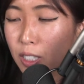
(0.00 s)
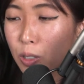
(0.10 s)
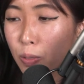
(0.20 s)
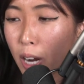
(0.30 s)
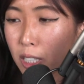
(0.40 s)
it's
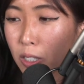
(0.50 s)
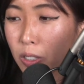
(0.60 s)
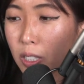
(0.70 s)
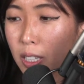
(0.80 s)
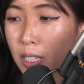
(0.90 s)

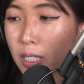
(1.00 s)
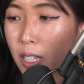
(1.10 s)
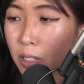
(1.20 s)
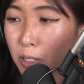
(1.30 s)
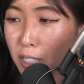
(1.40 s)
irrational to
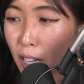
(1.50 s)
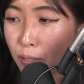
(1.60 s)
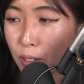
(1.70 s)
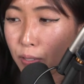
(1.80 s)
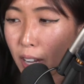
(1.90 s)
continue to
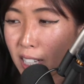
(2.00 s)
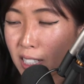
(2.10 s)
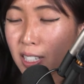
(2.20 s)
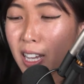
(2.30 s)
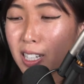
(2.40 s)
stuff your
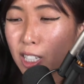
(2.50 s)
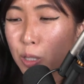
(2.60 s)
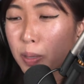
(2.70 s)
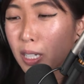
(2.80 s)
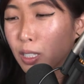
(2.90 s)
face
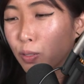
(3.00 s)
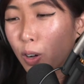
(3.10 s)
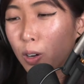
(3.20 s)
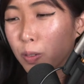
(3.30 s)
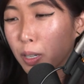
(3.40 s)
just because you've
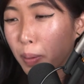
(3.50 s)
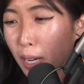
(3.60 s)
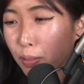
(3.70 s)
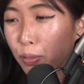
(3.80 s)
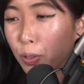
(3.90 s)
already
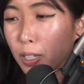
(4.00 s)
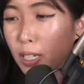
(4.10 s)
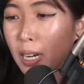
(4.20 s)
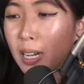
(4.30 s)
paid for it,